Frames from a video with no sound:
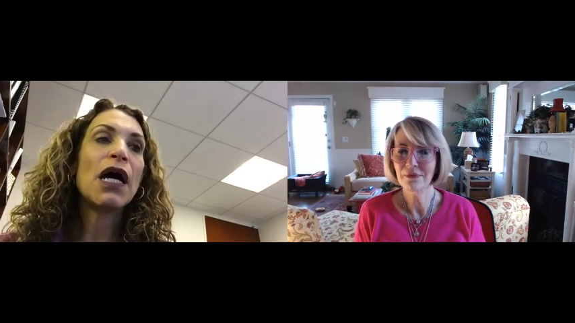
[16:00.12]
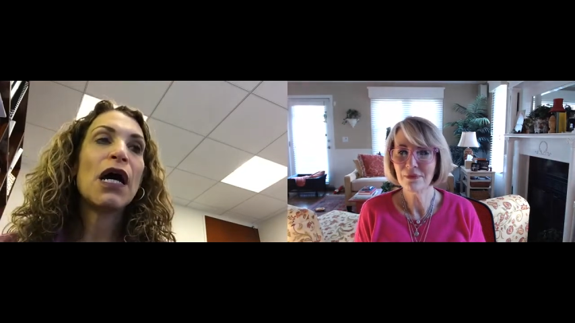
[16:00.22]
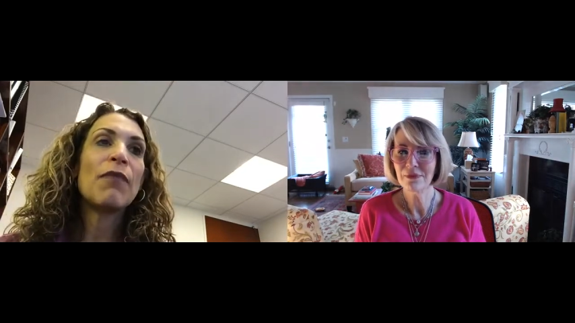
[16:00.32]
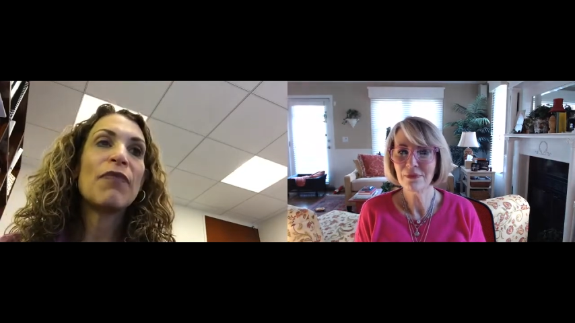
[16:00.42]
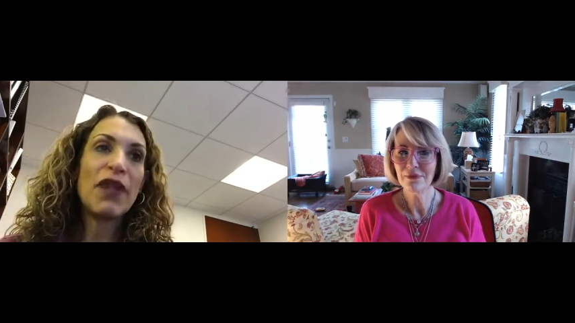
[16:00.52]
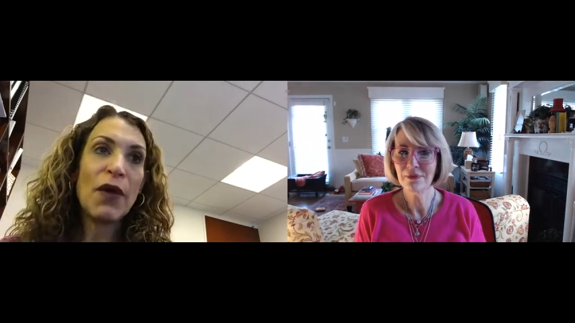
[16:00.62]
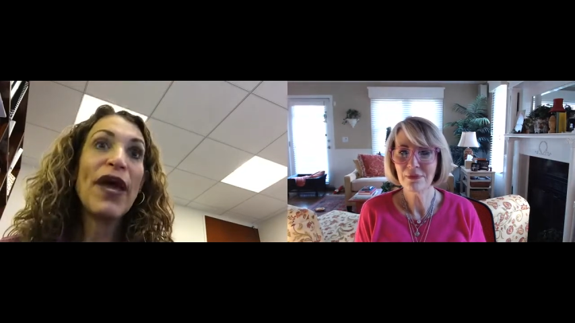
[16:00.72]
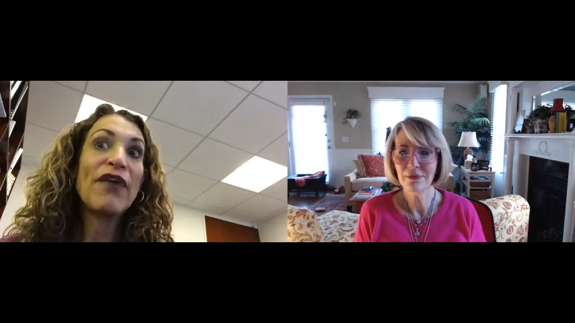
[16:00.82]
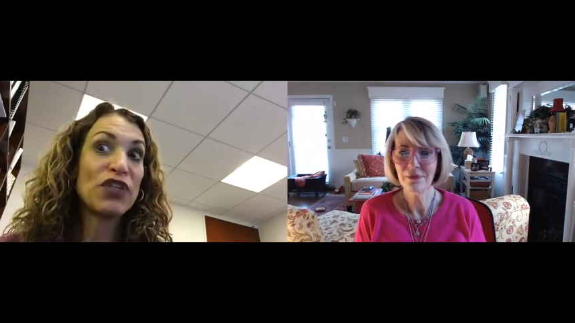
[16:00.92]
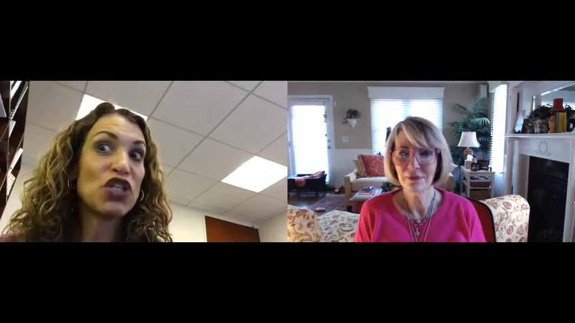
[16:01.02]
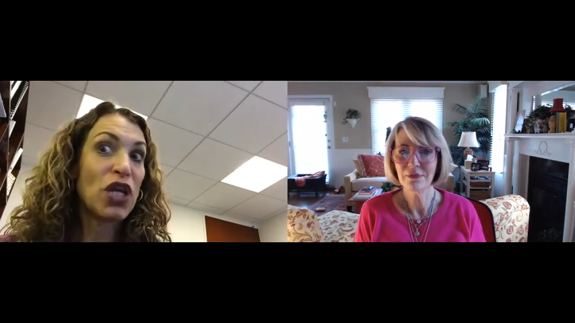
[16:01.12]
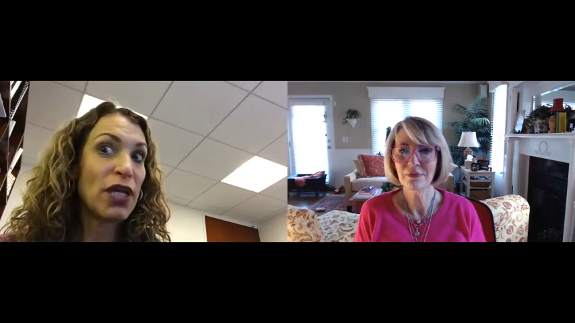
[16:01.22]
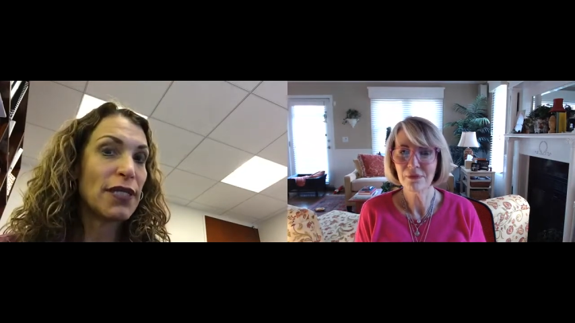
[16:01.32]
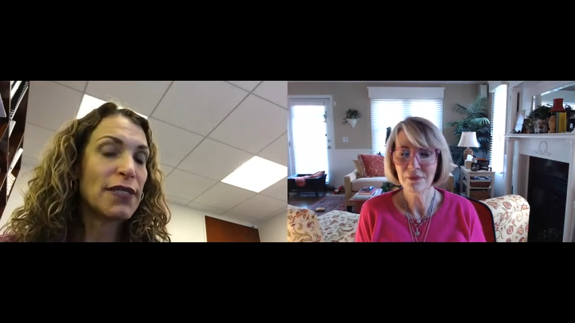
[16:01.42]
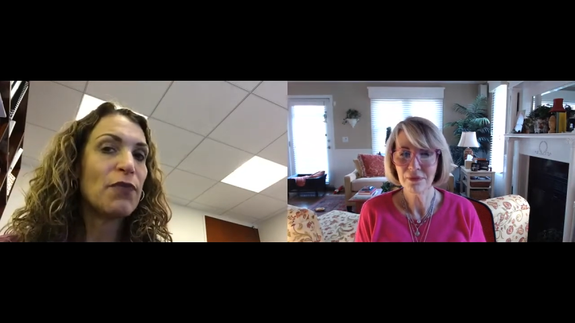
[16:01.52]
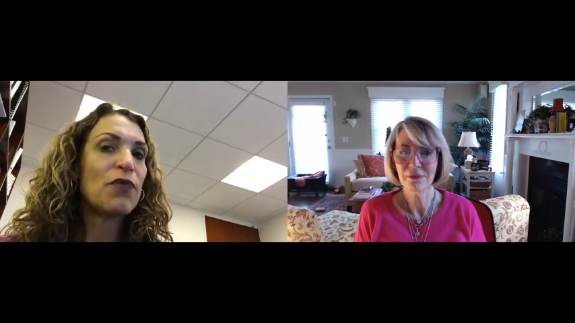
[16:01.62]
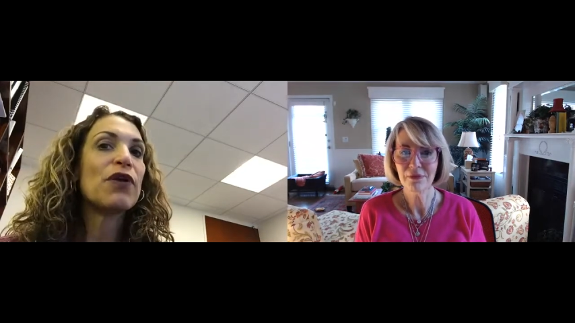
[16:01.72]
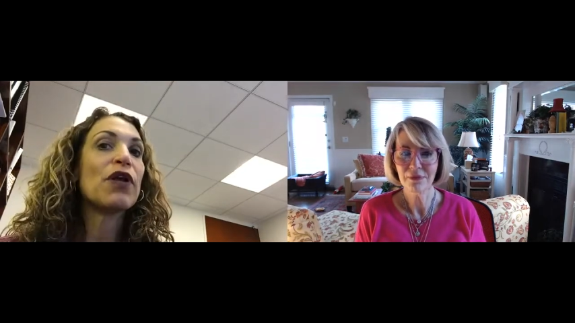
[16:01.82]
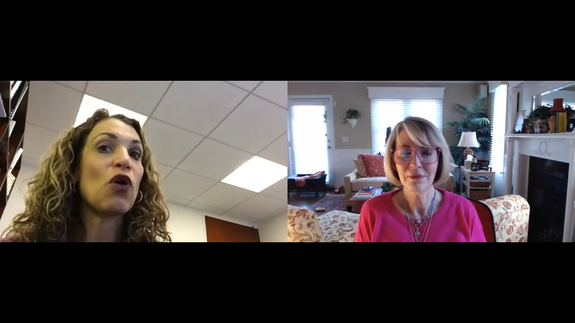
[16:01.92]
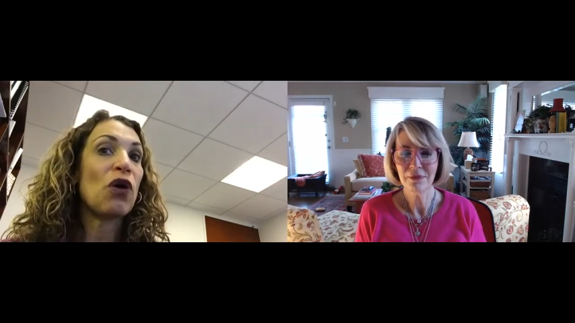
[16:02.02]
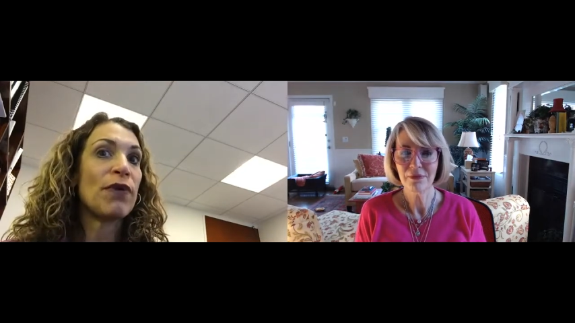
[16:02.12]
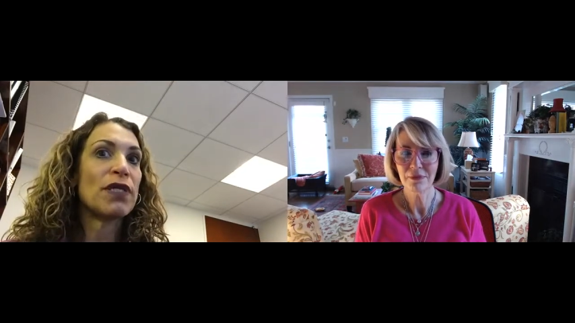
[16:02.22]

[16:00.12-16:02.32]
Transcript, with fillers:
Speaker 1: um, that i would have to check in somewhere and i called my